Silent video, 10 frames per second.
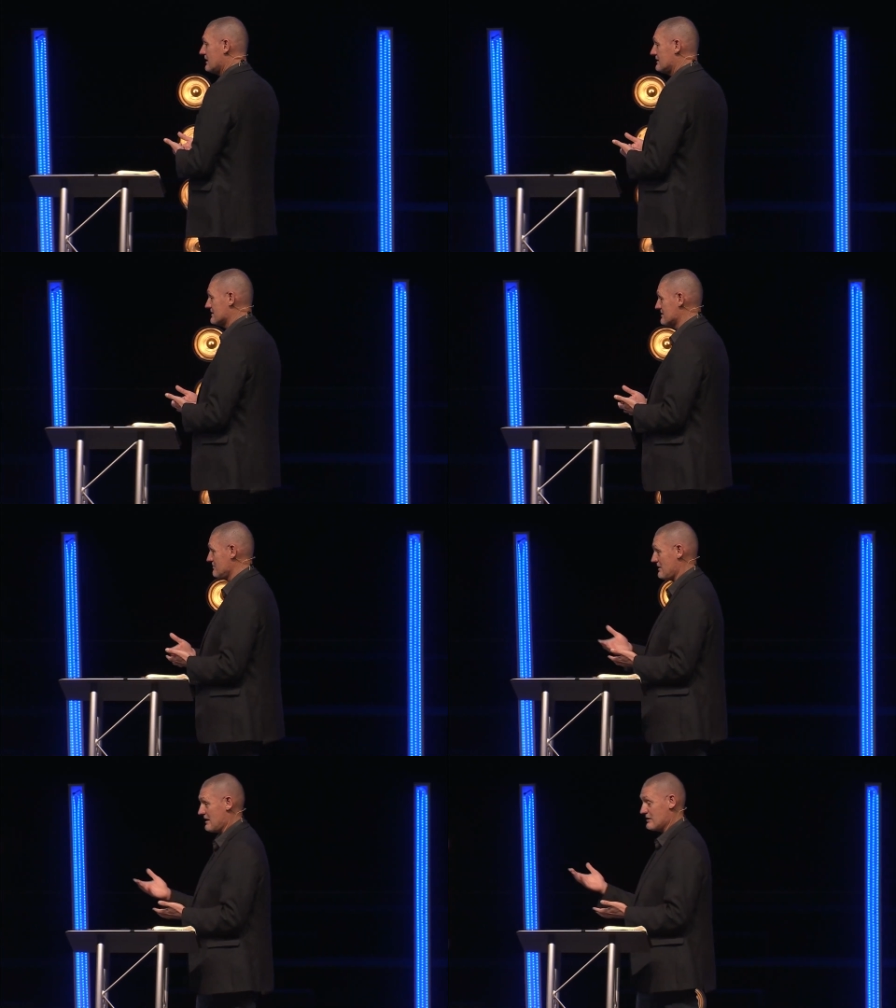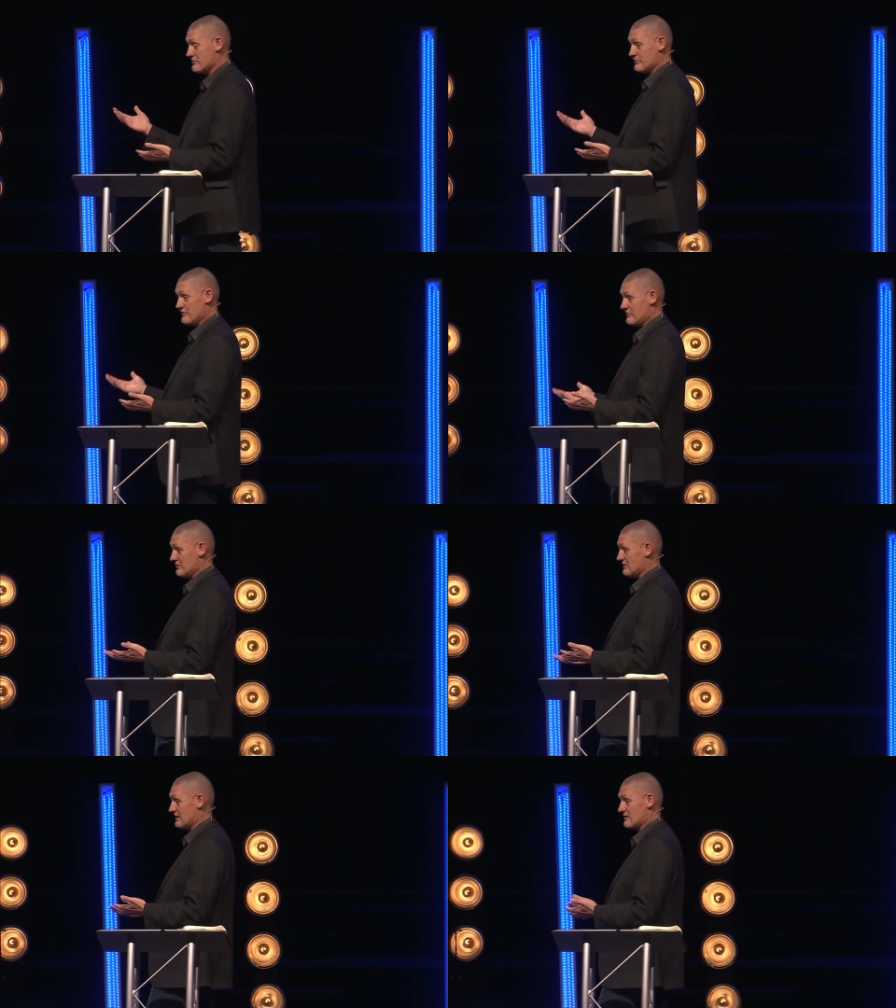Doesn't matter if we
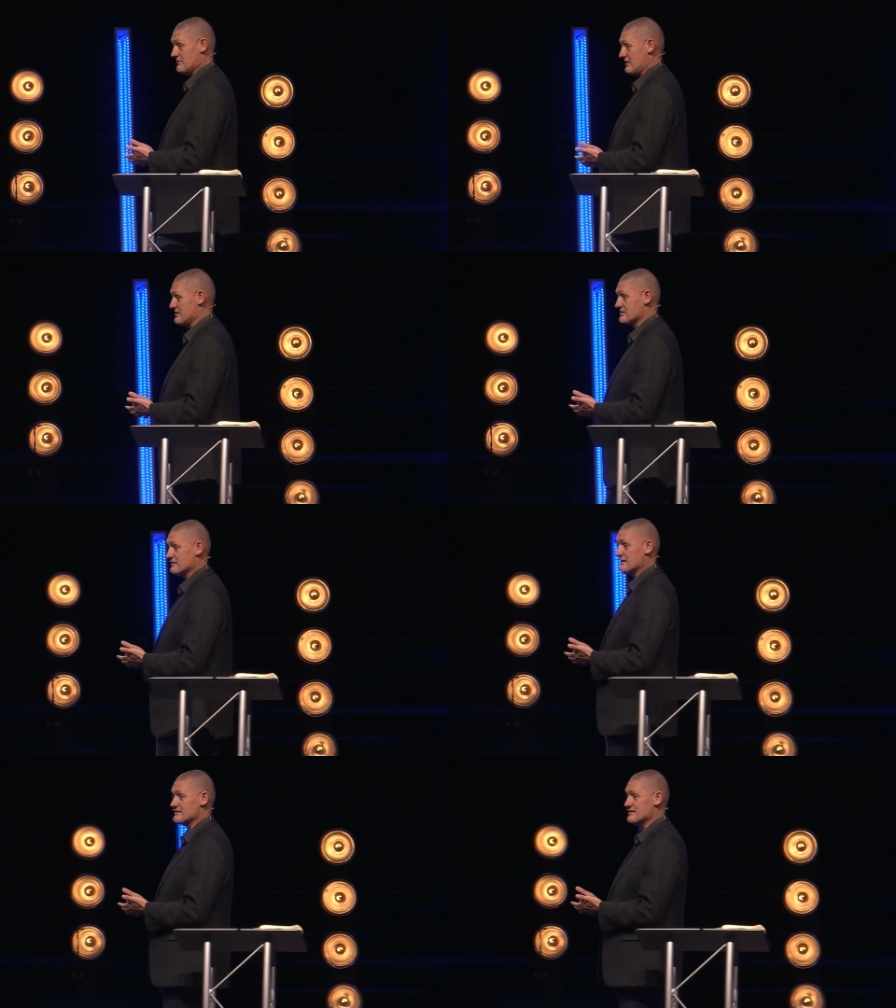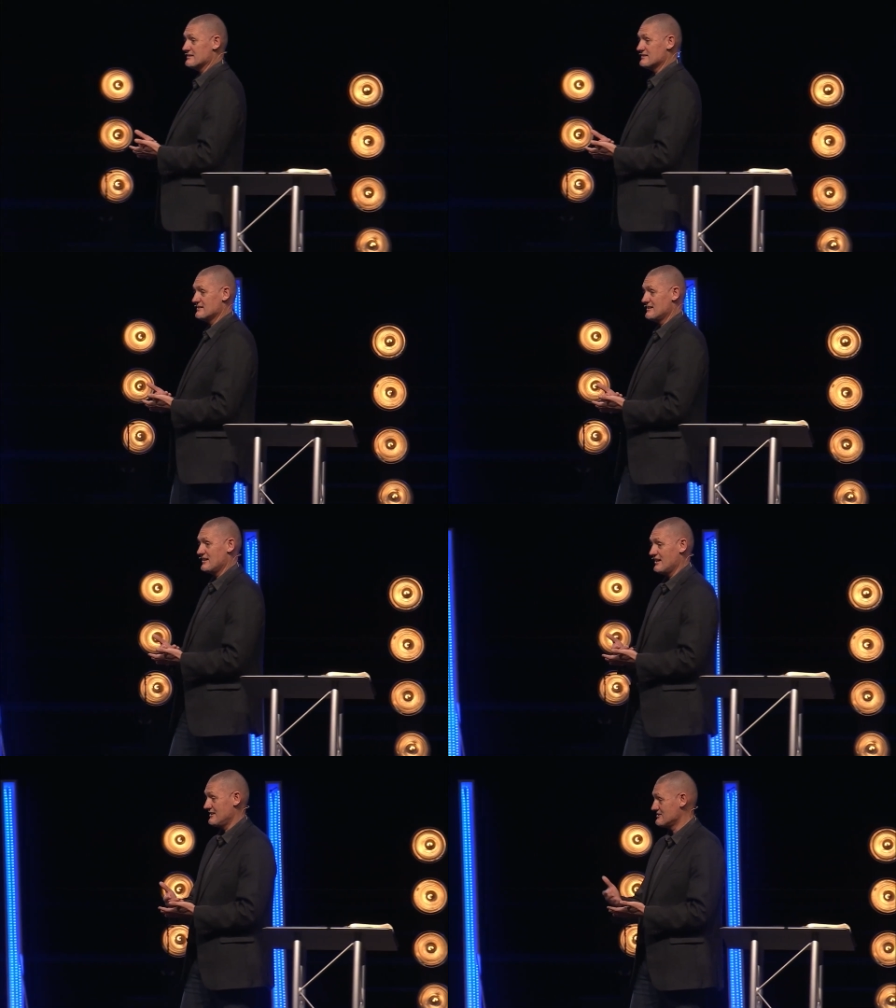feel like evangelizing.
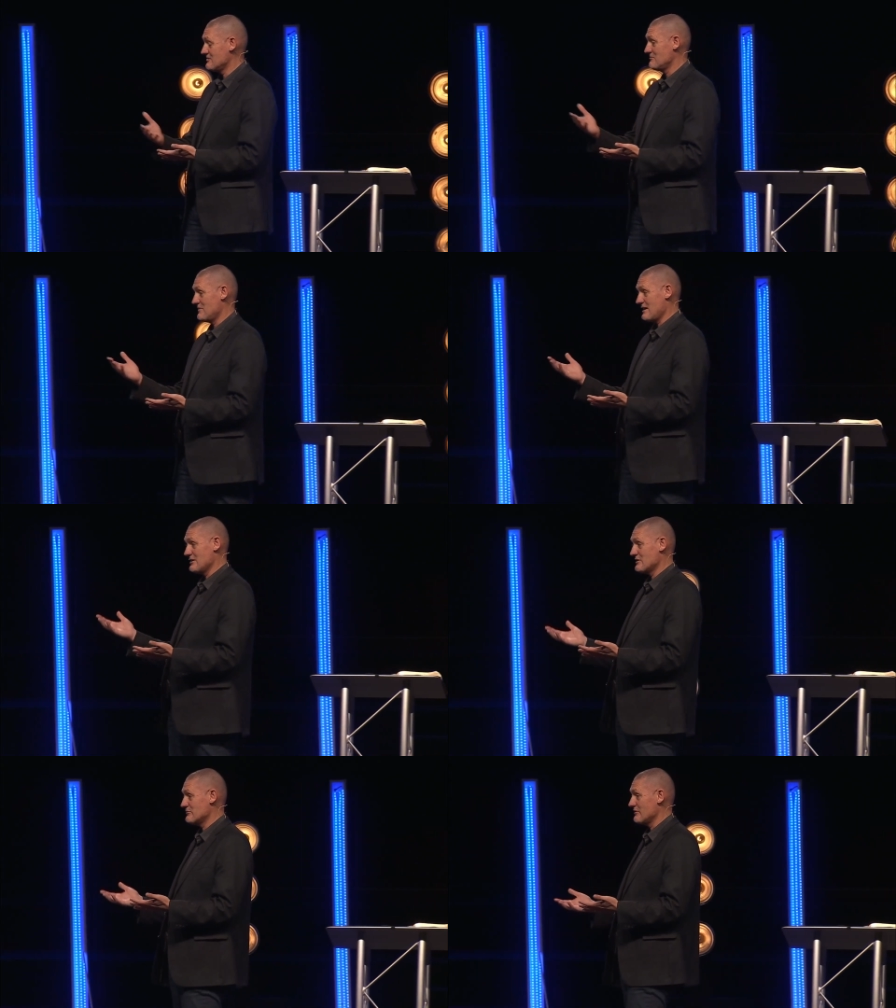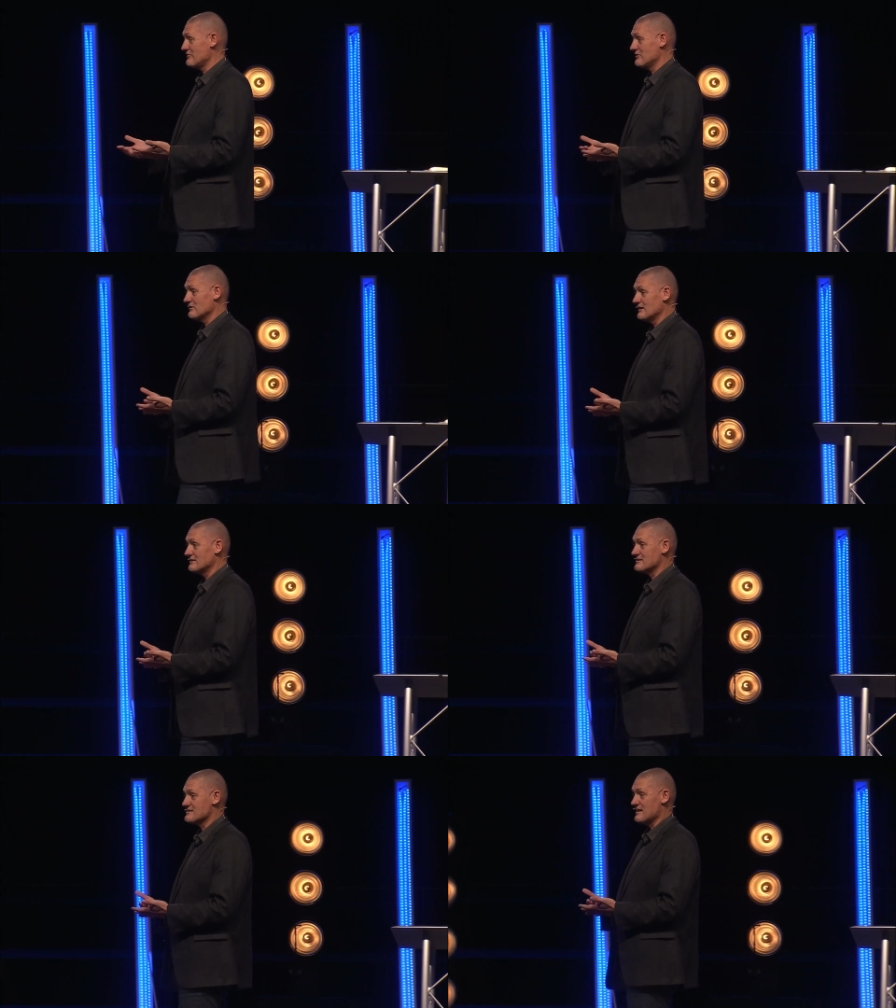Doesn't matter if we feel like
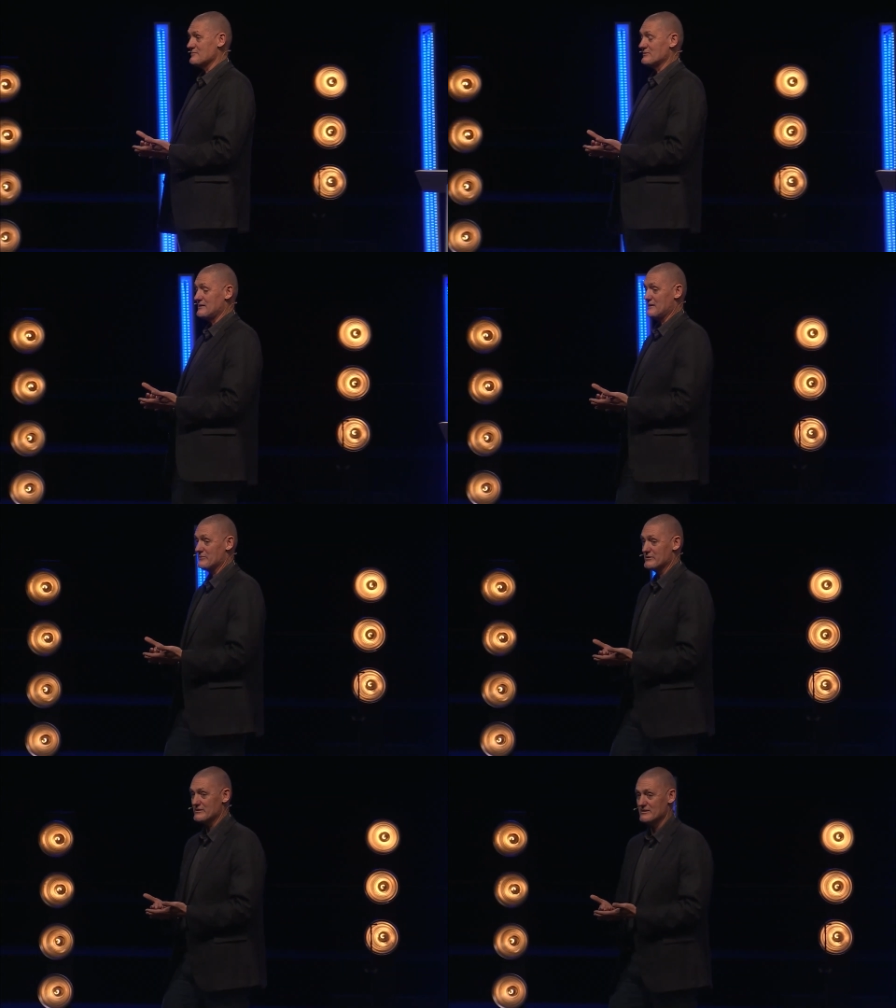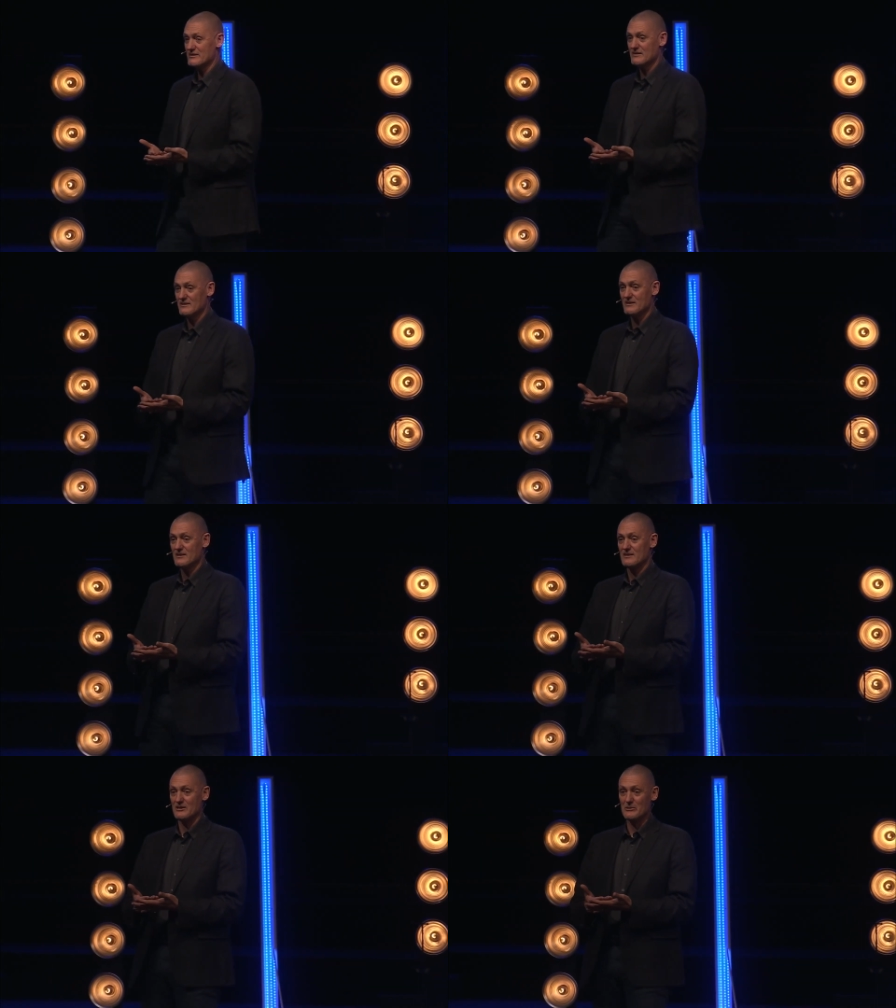discipling anyone.
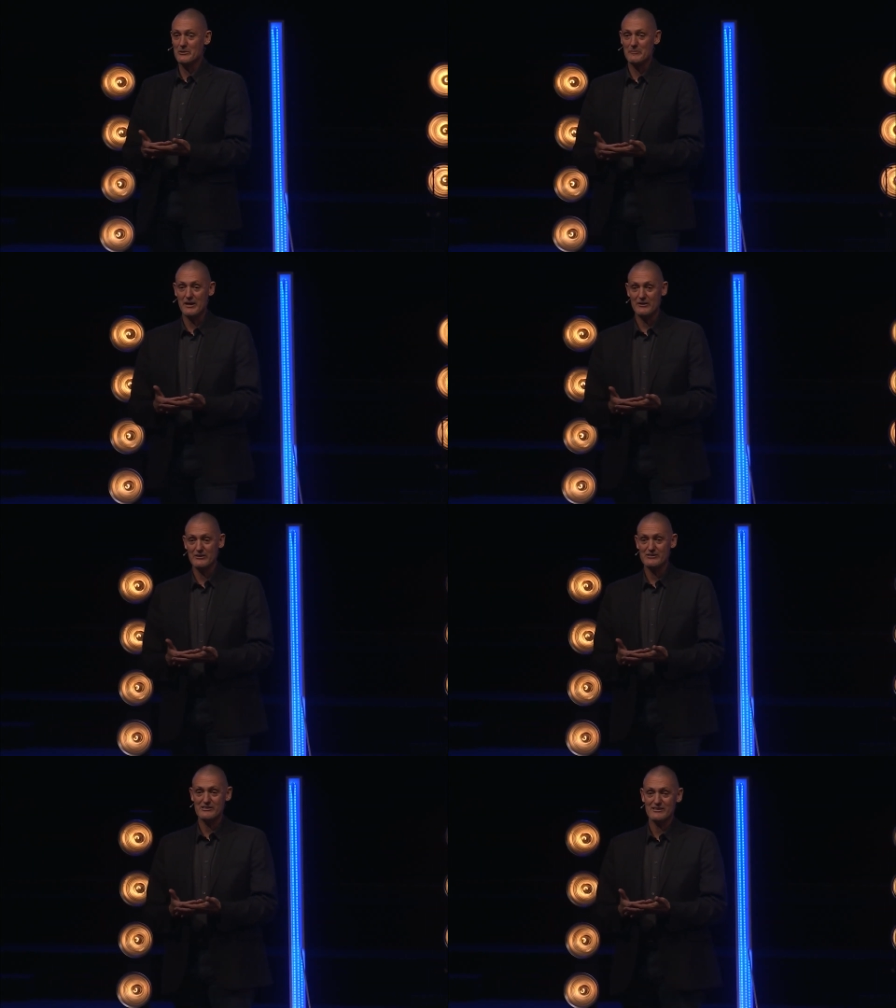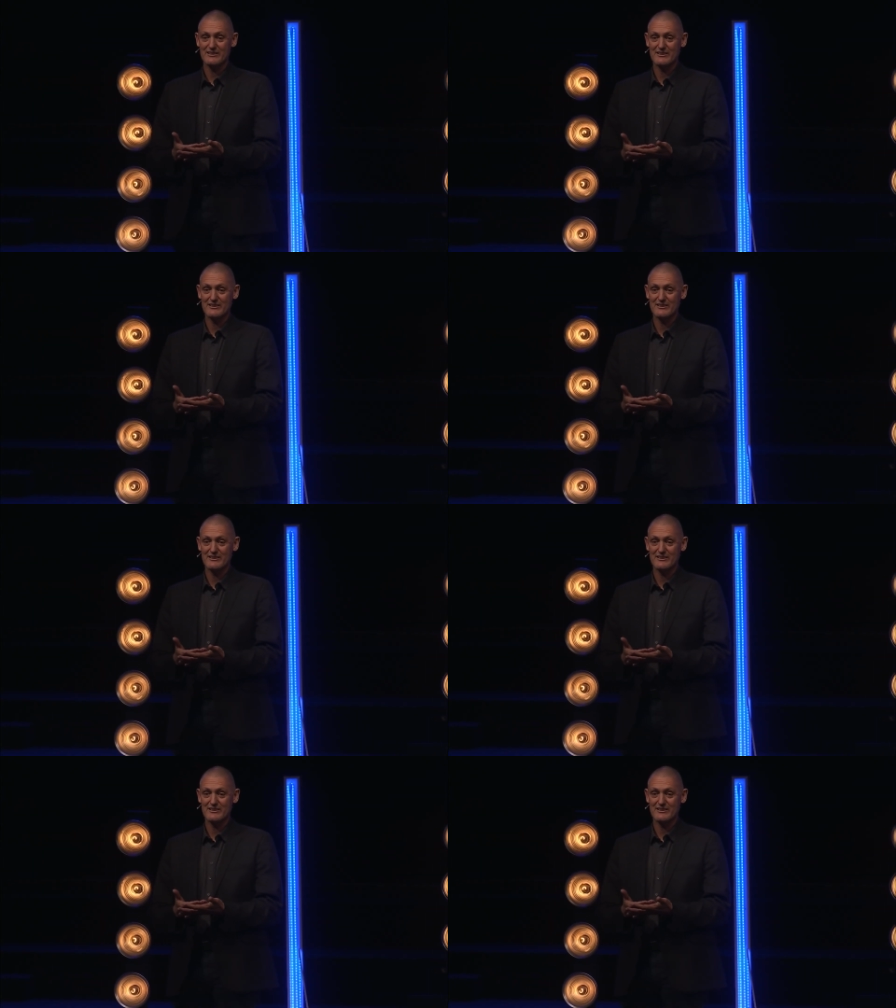You know what matters?